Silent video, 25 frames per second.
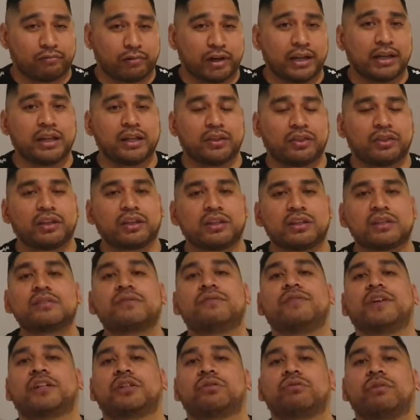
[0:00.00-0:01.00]
really think this
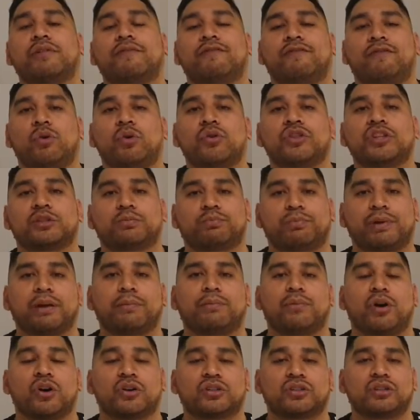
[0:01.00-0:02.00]
victory for the
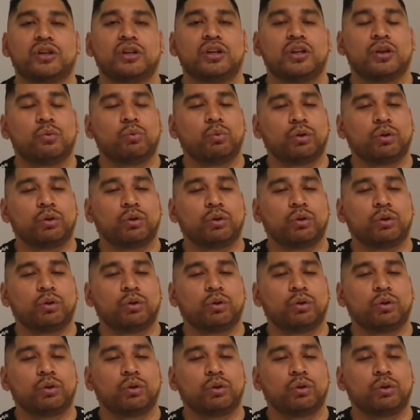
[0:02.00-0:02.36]
Springboks